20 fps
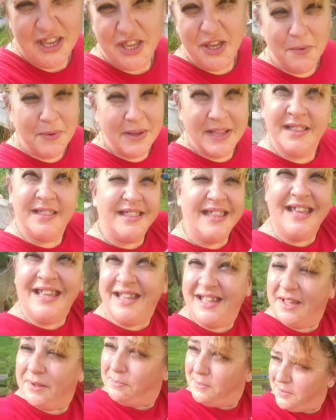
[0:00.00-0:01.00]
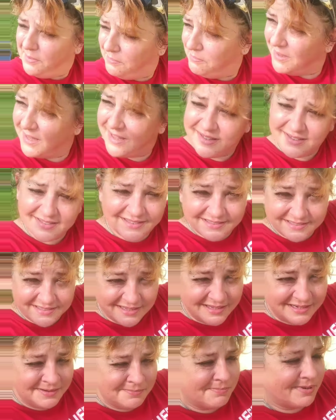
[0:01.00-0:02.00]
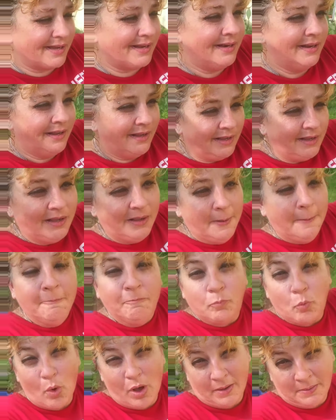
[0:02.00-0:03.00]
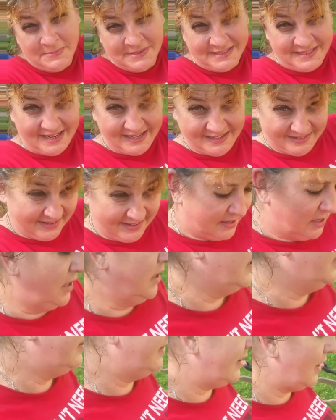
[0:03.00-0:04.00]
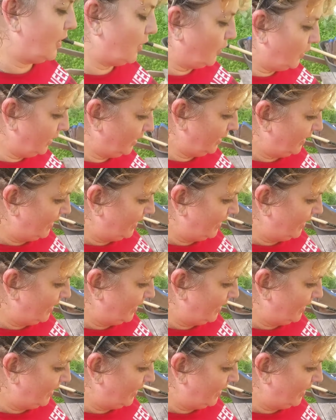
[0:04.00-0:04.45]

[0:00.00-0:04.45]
You wouldn't think, because of the sun, but welcome to Texas. So